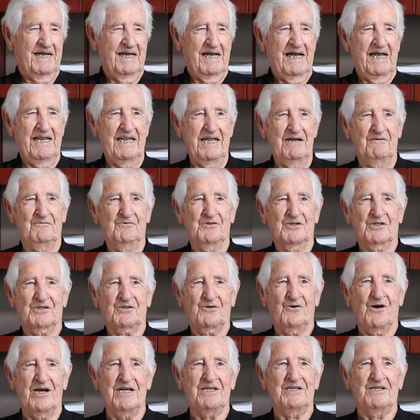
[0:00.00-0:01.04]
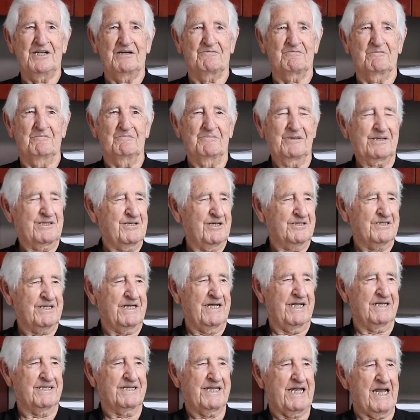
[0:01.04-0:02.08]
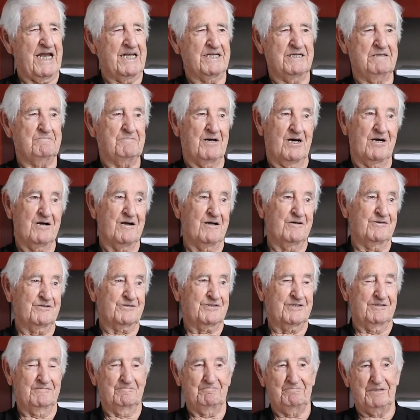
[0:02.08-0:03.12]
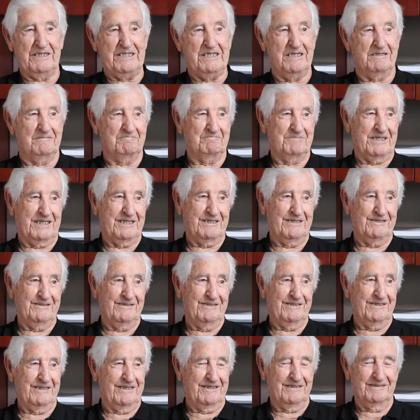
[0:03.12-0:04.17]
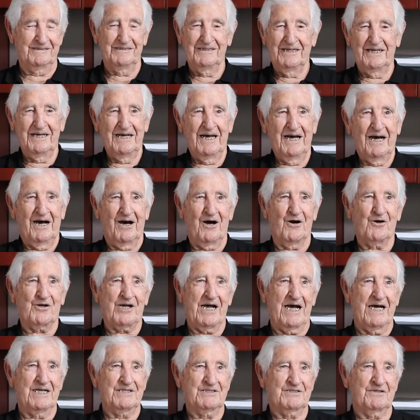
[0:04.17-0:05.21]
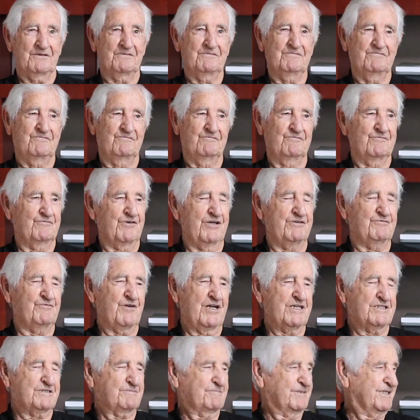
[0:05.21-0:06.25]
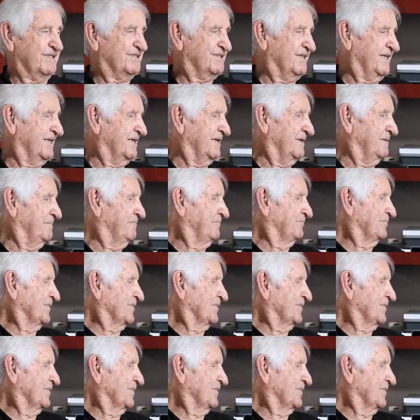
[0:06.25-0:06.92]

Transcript: And it was quite different because it had candy bars and peanut butter and all kinds of refreshments in it.